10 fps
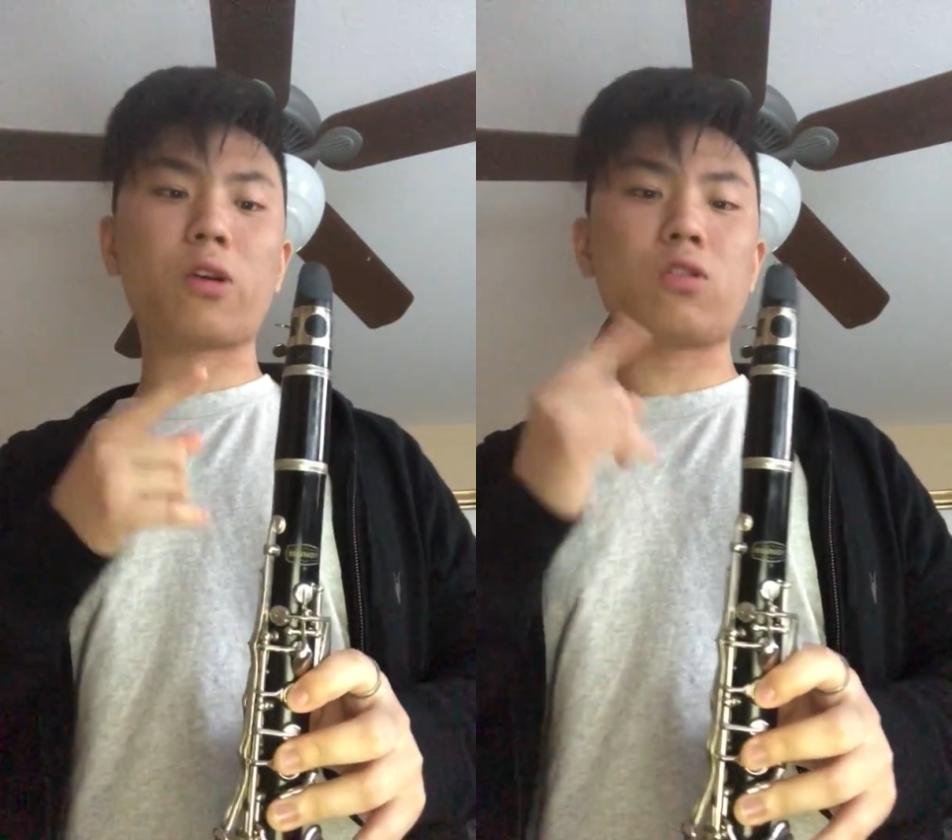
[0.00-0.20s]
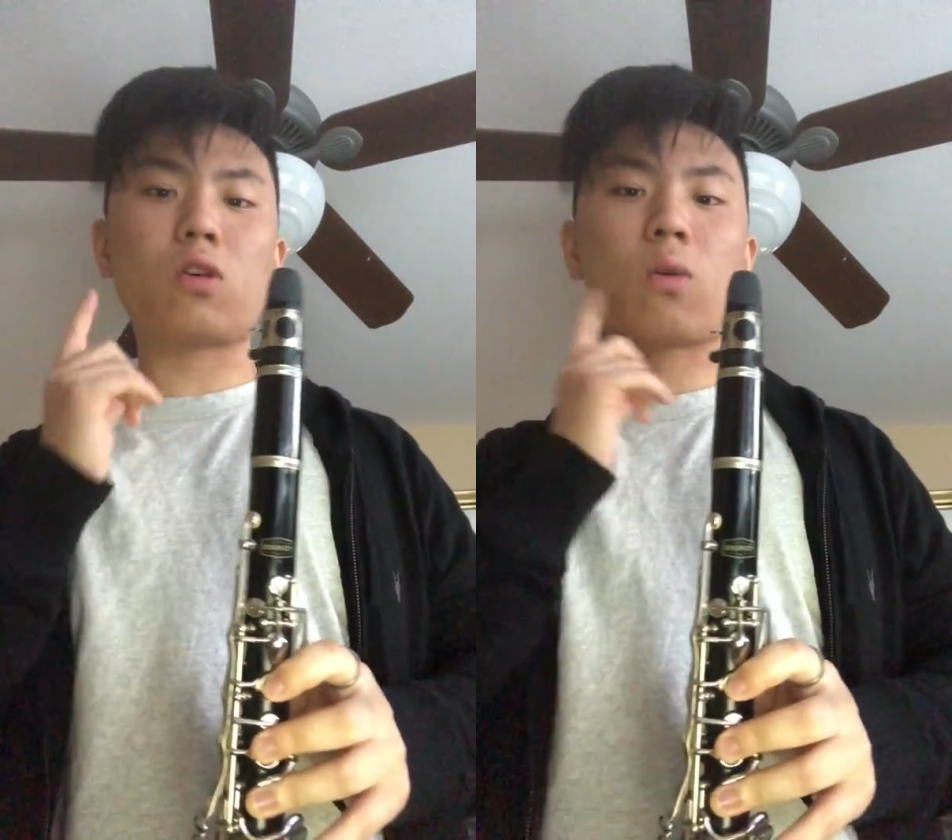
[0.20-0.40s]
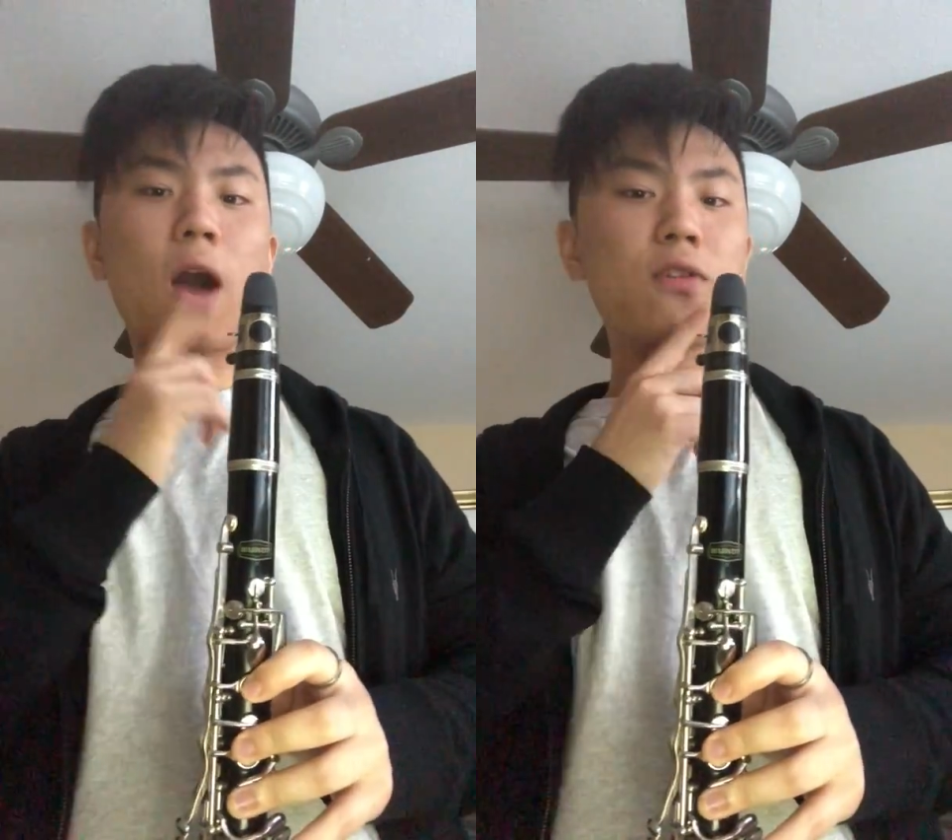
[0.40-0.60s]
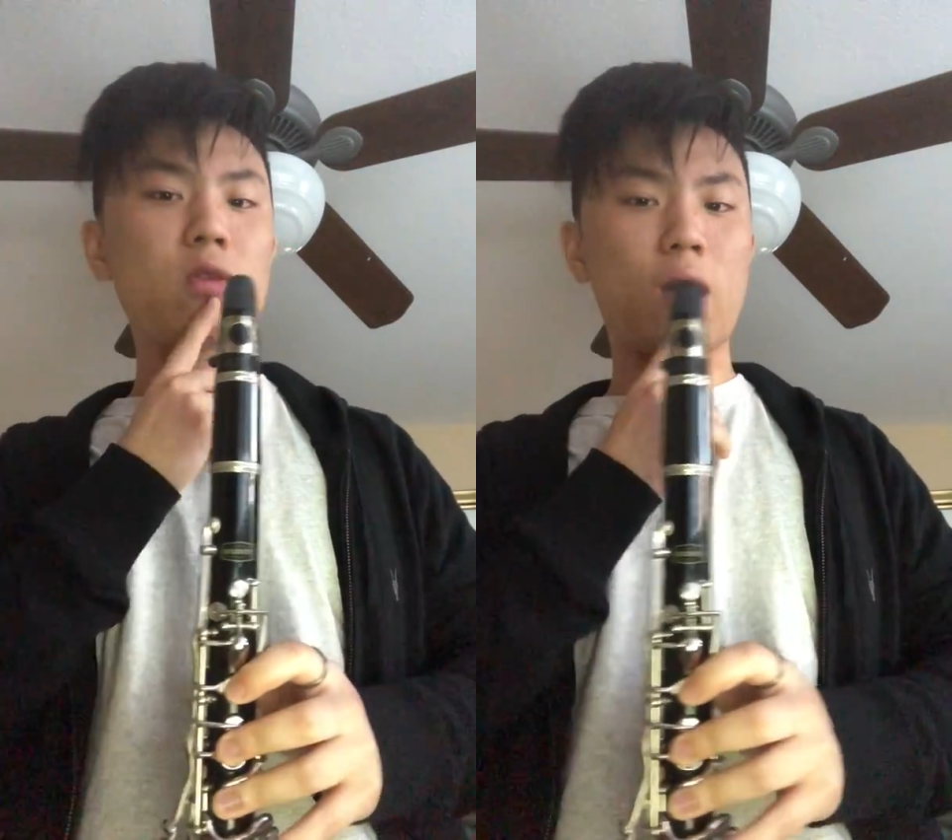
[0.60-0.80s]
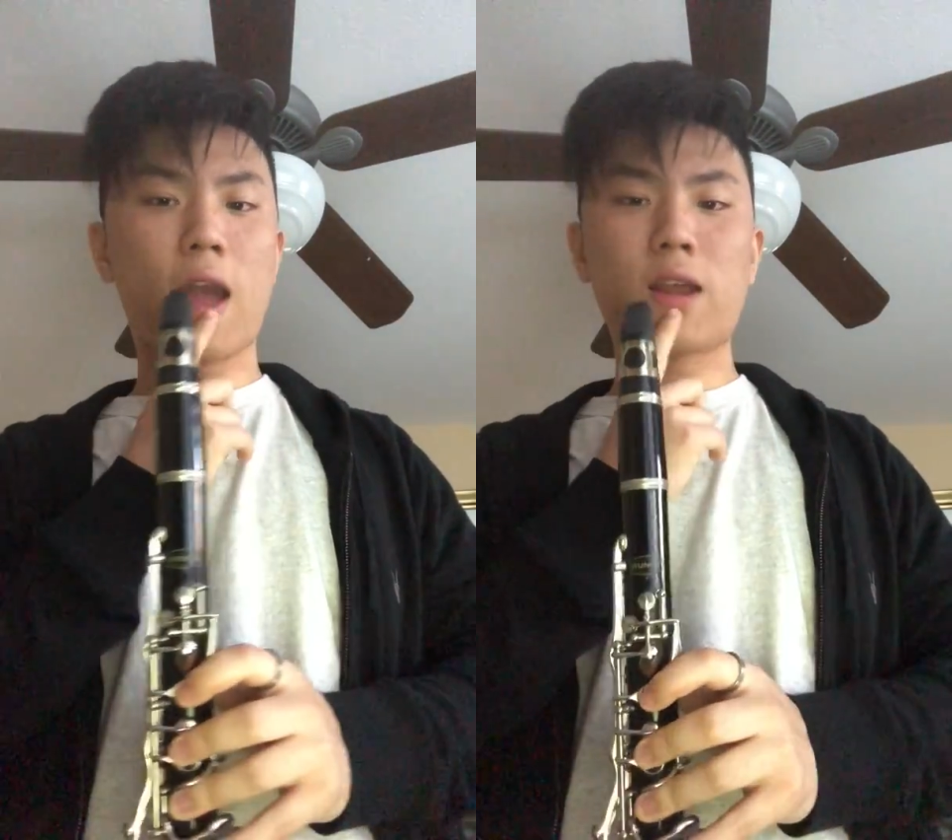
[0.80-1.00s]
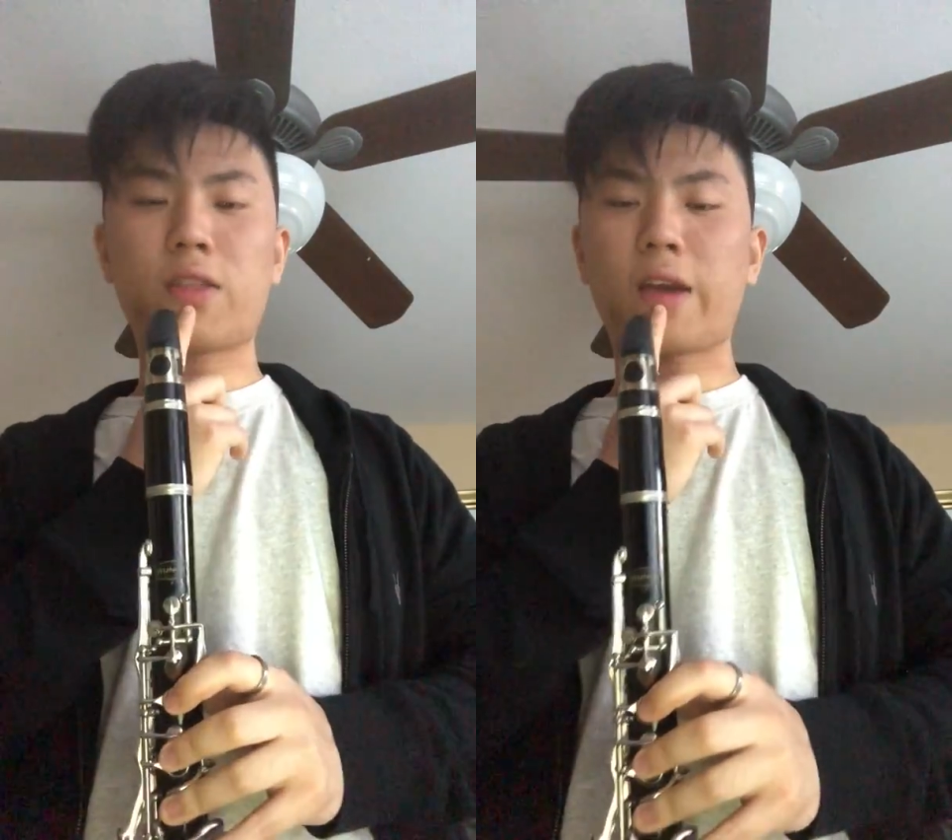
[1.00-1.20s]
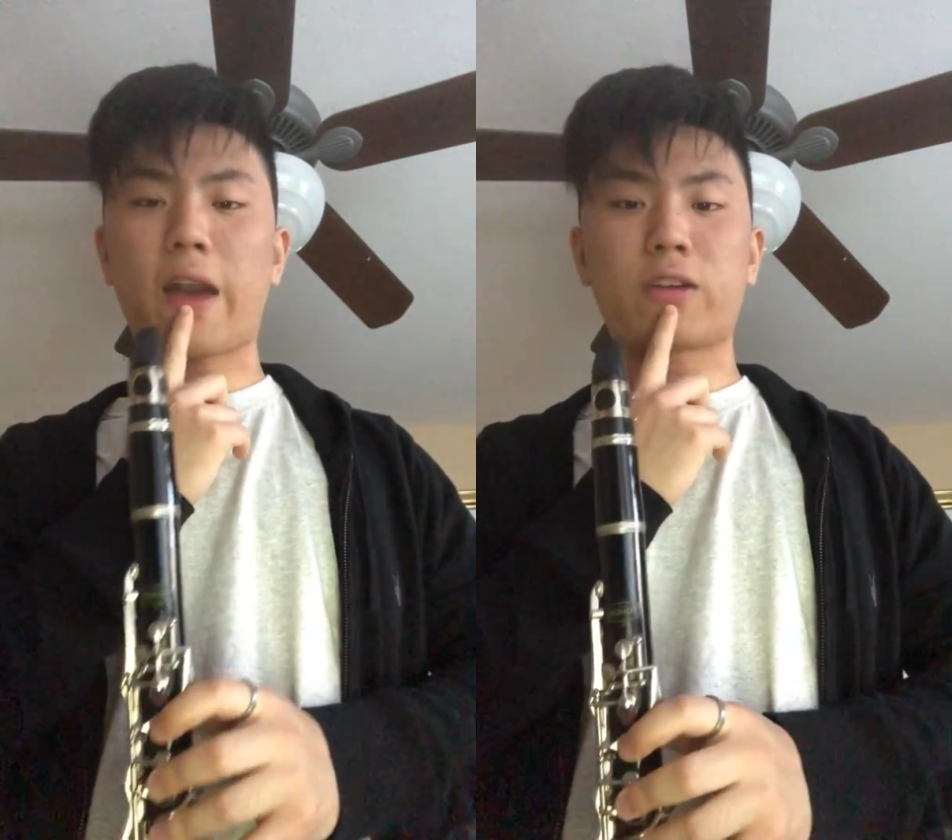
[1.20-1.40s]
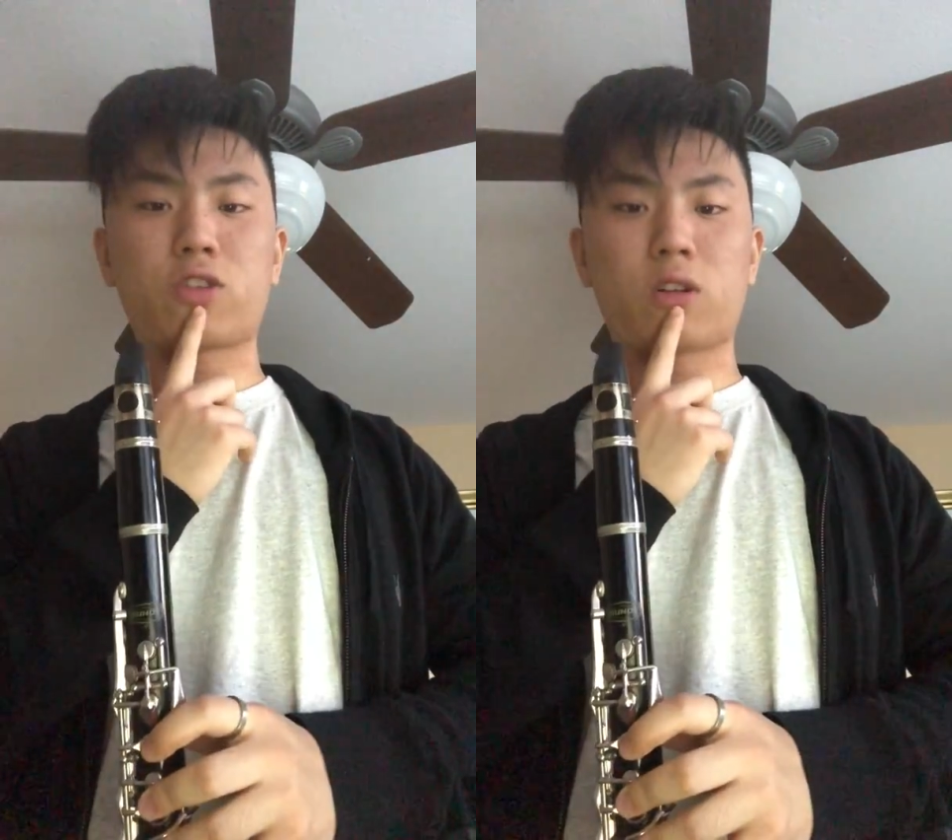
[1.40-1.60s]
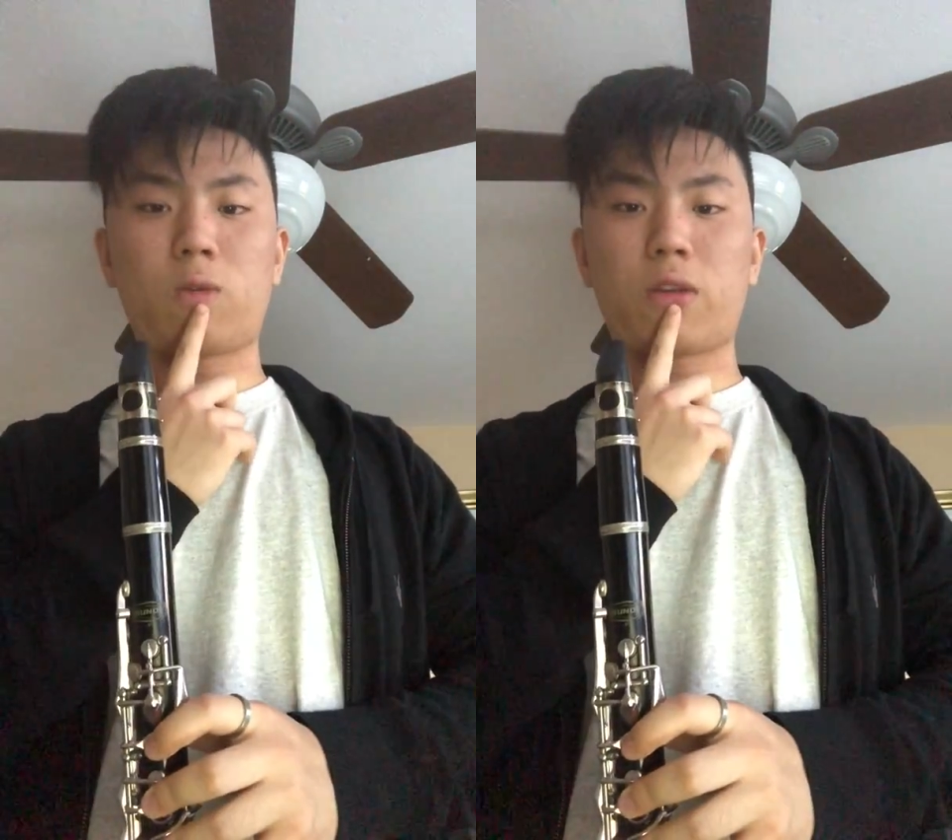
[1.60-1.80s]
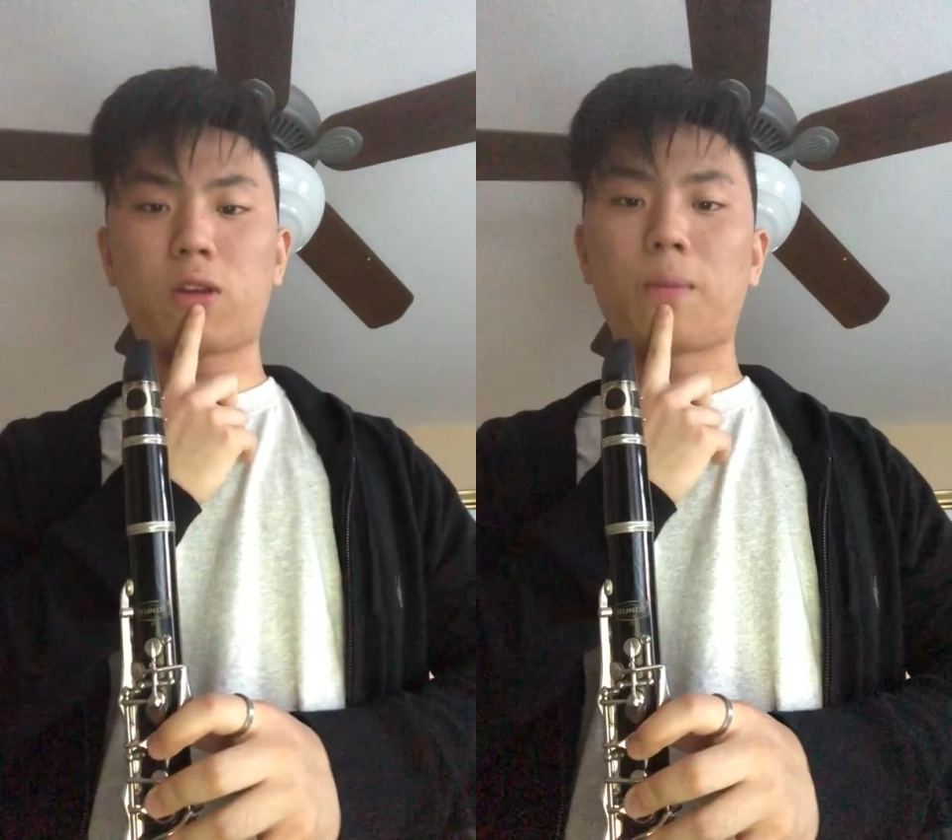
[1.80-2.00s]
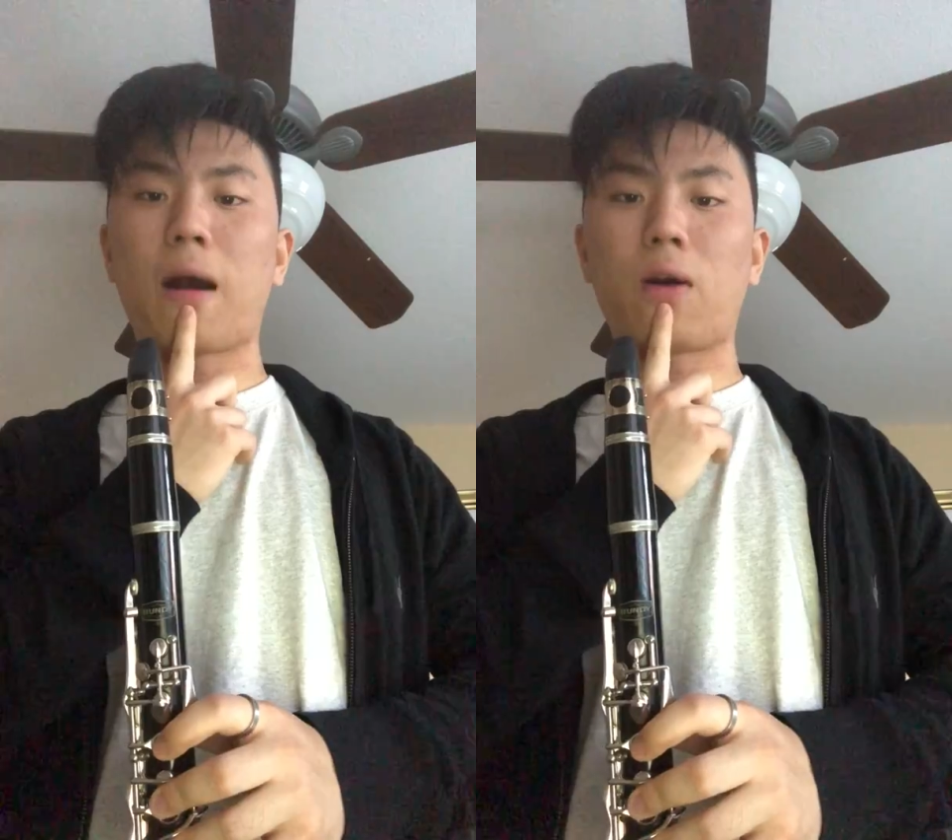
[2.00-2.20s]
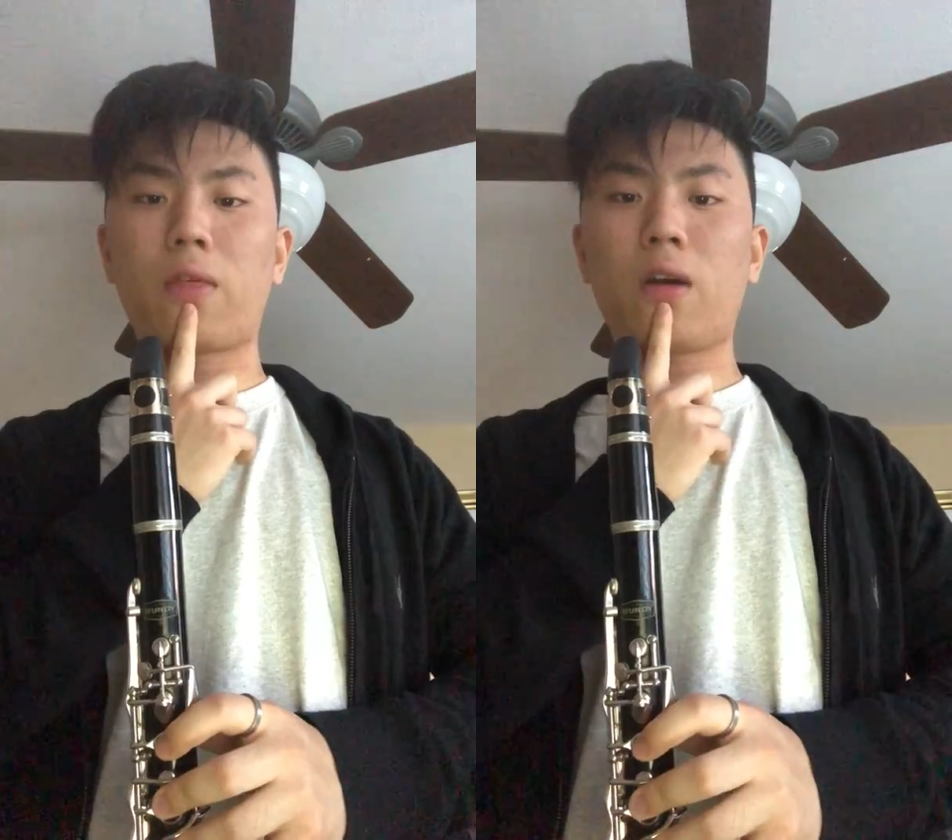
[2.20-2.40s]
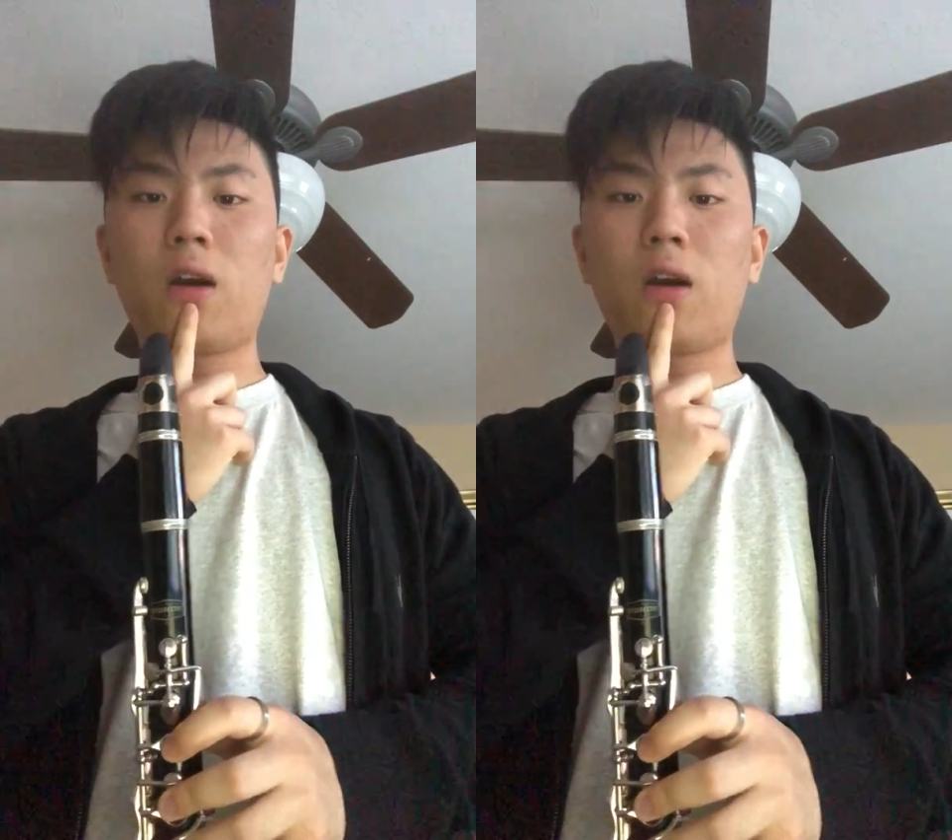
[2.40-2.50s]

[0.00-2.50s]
you don't have to do anything extra with your mouth.